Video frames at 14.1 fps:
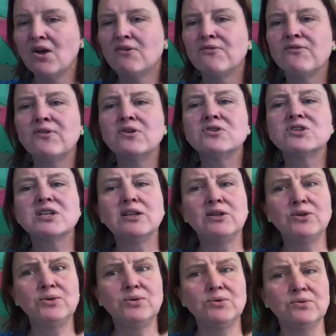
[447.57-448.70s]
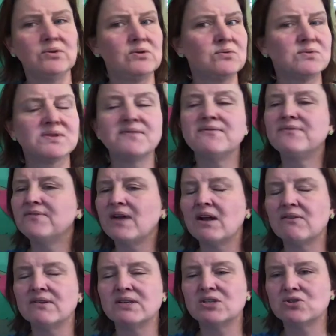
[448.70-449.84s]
First Loon, who was a very